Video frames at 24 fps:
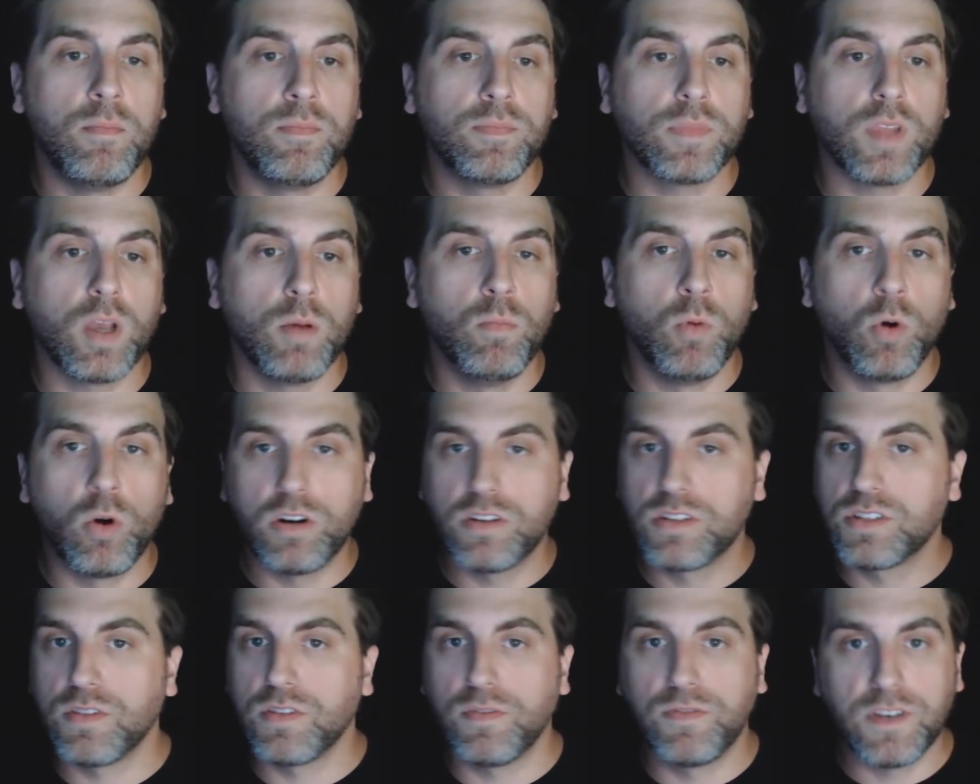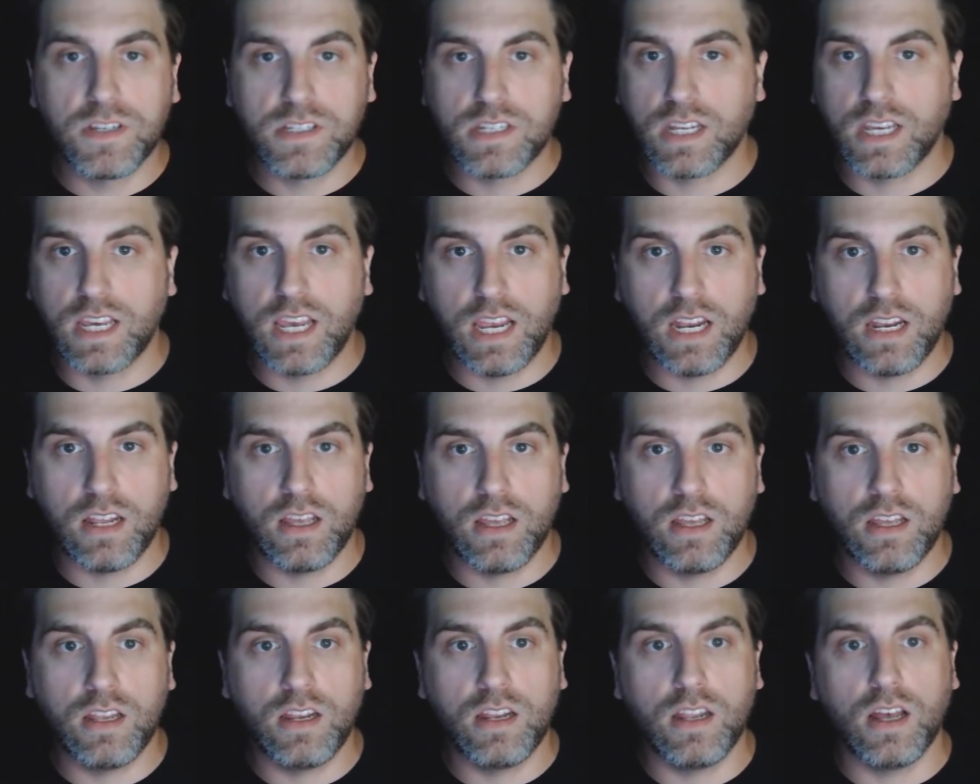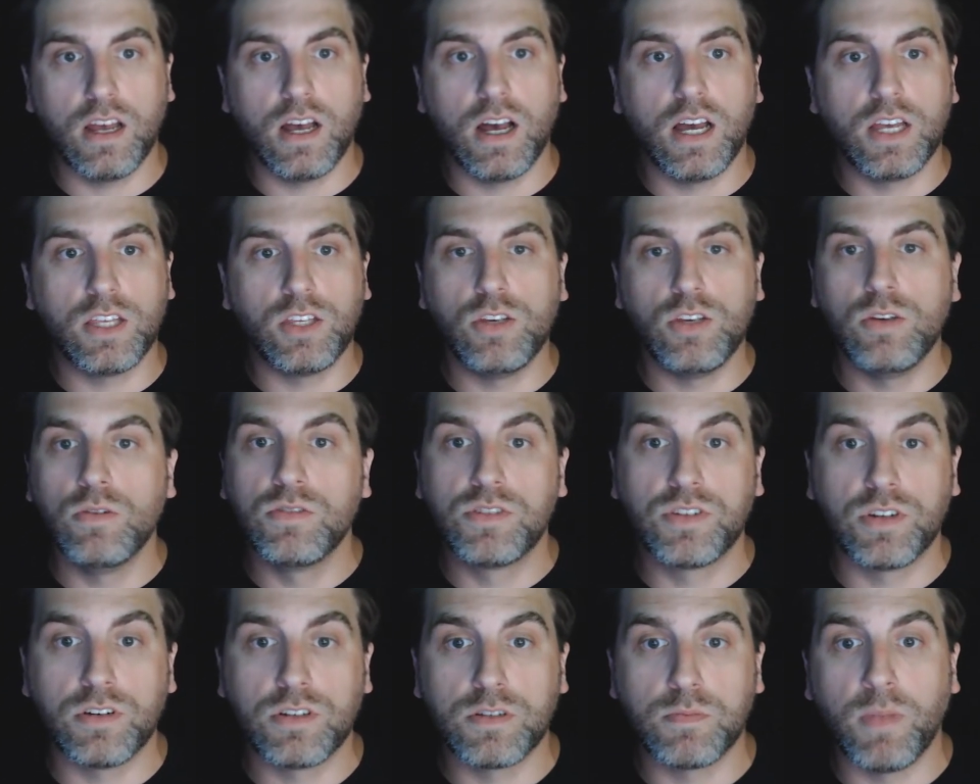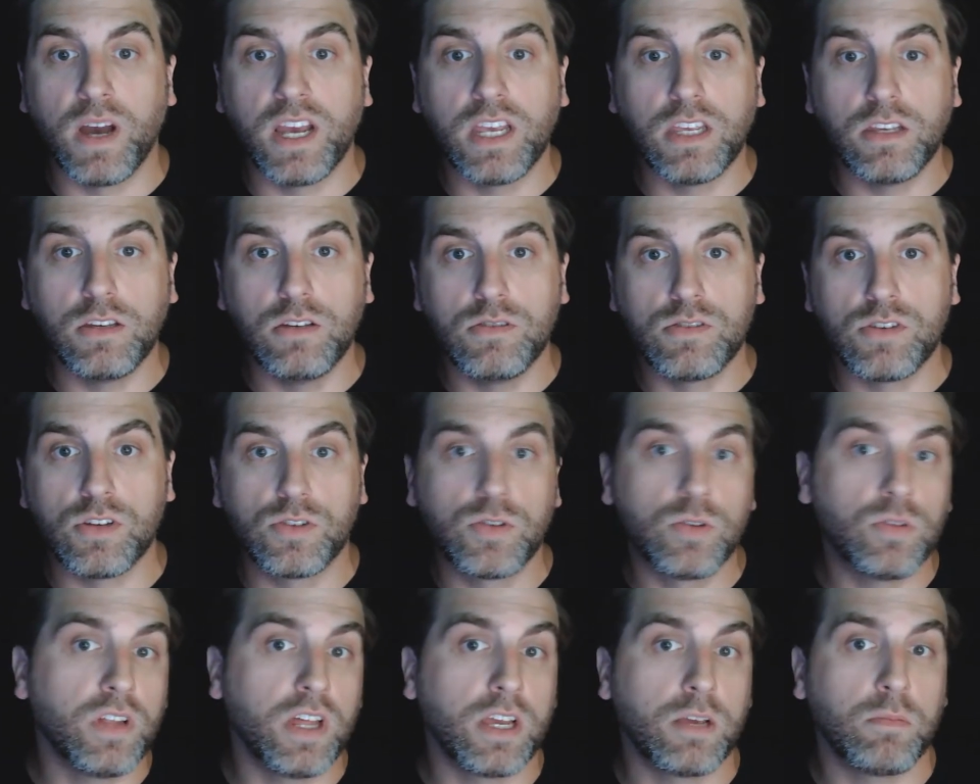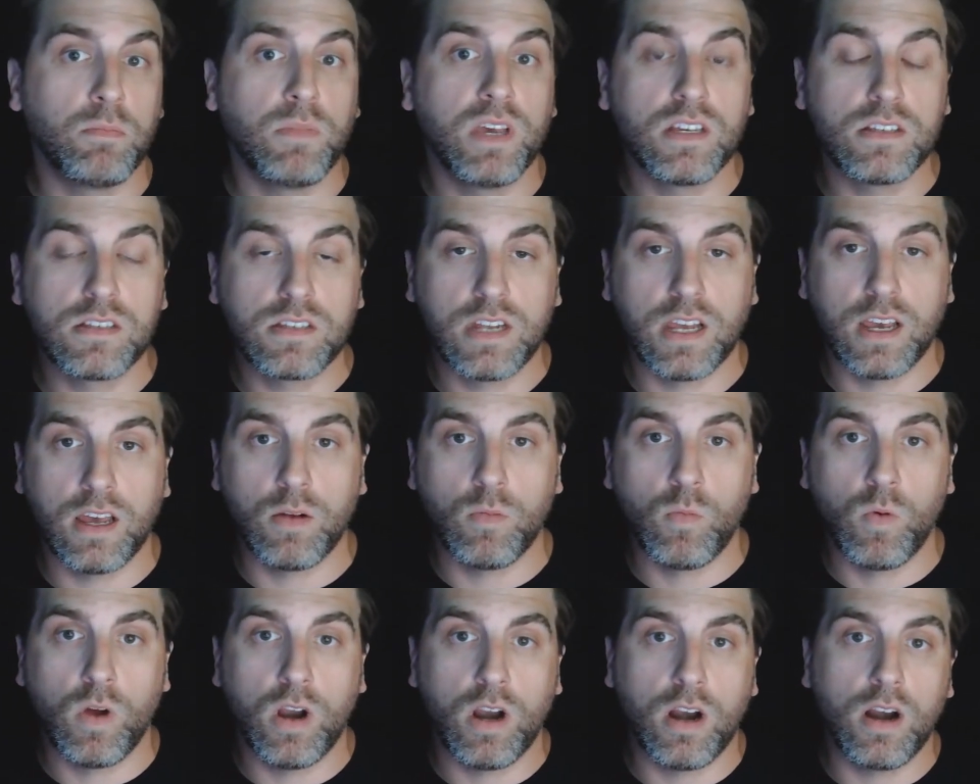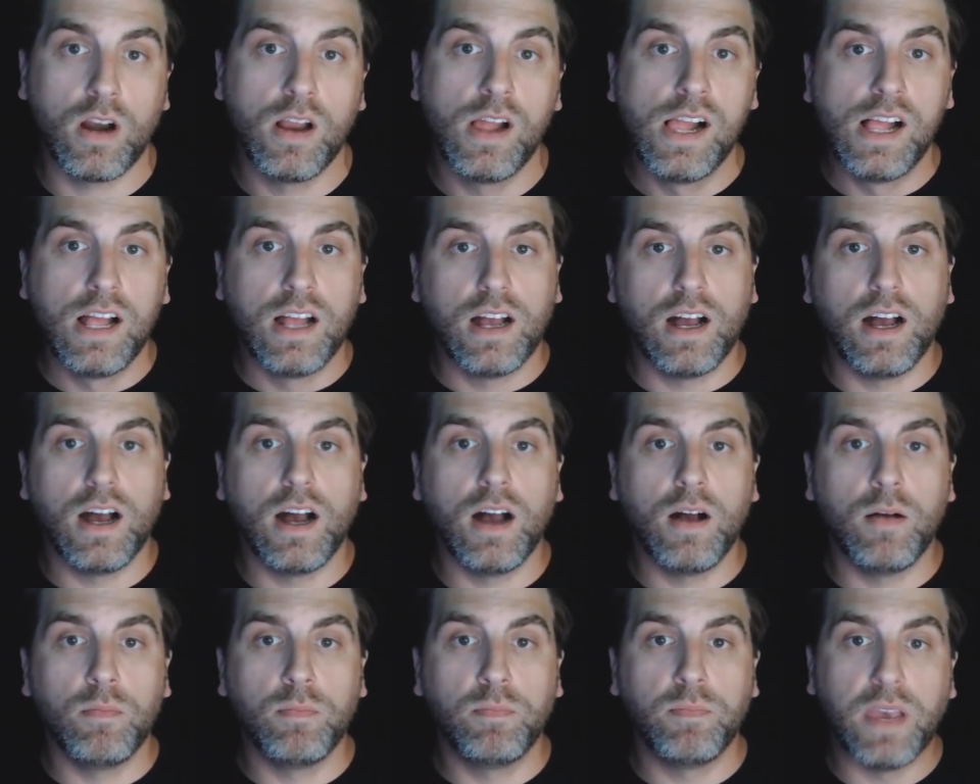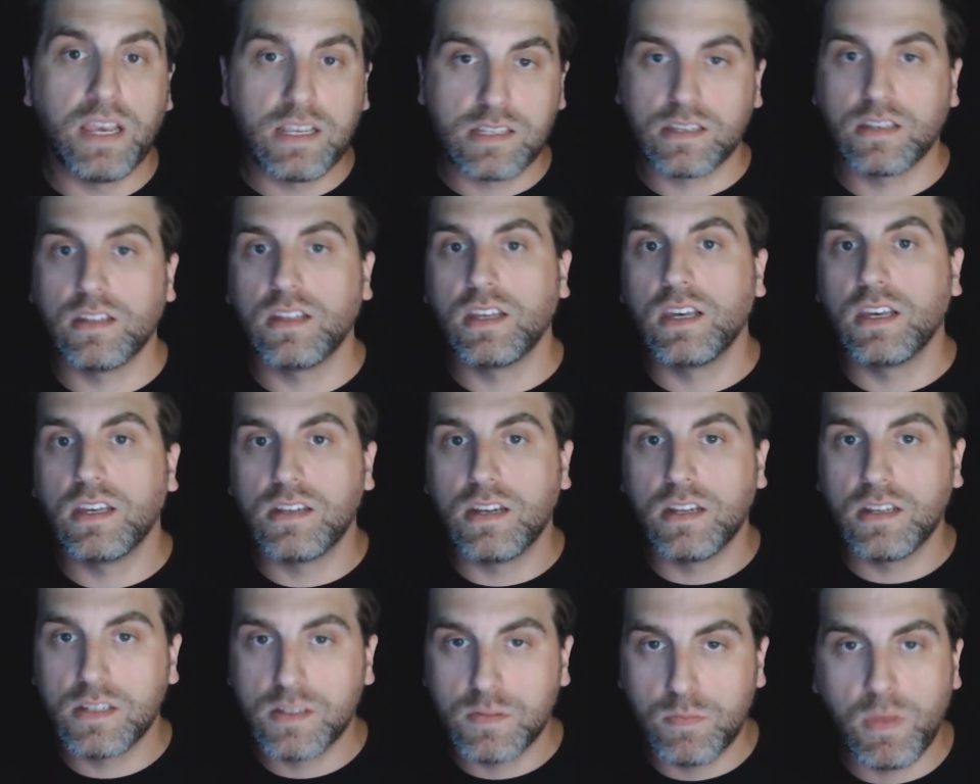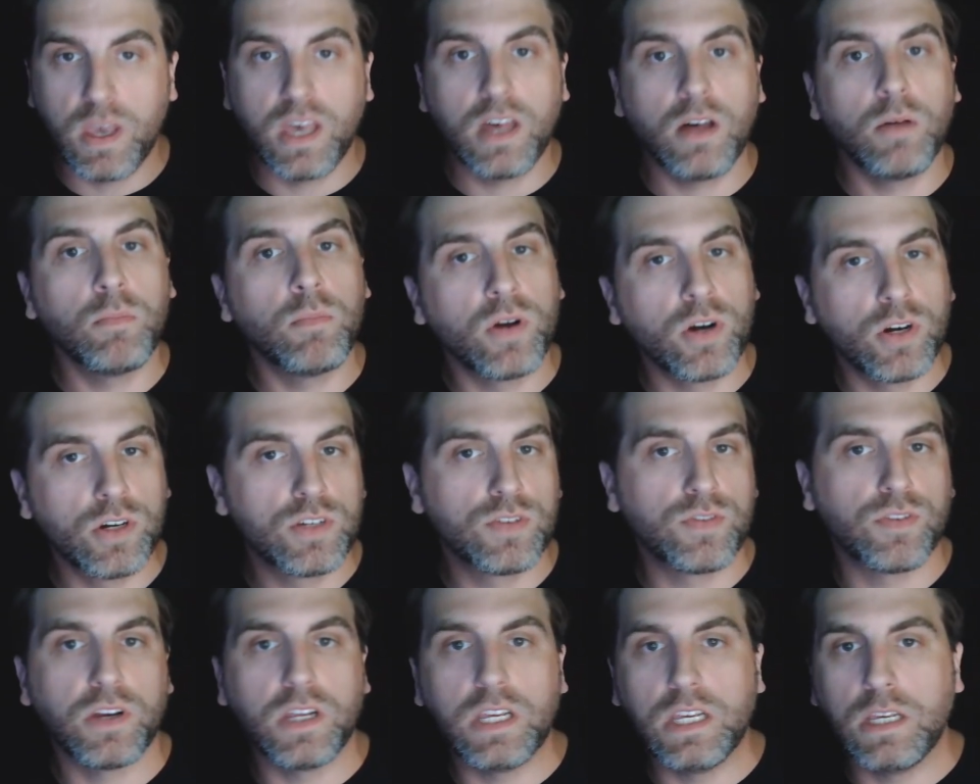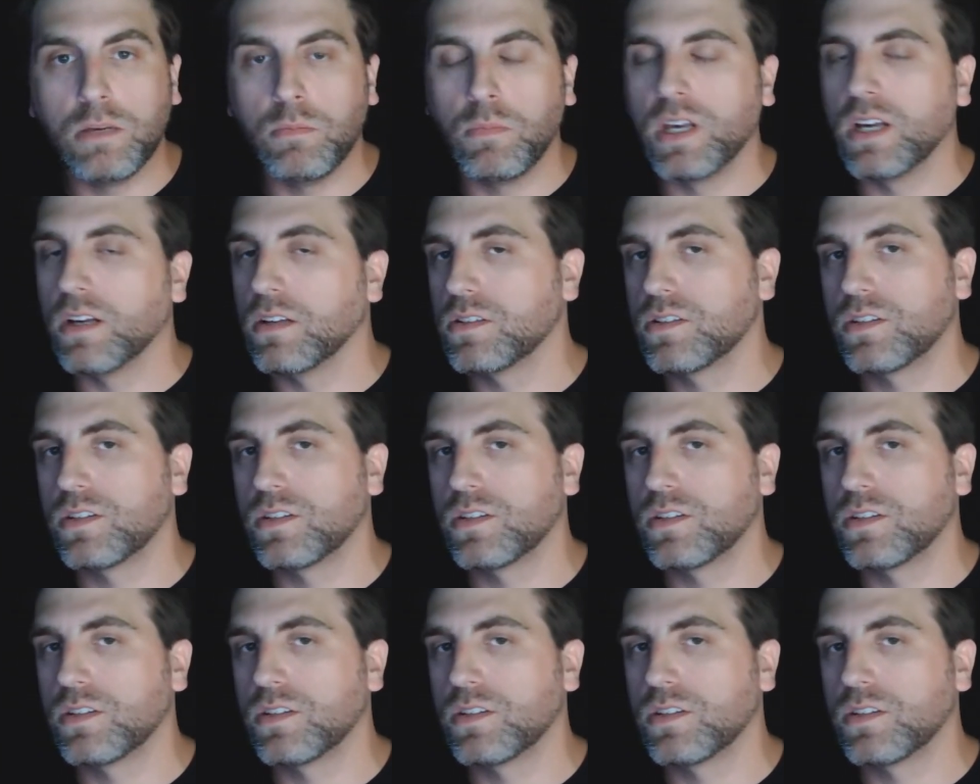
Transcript: More sophisticated users might use a tool like Mailstand, where basically it is mail merge for email.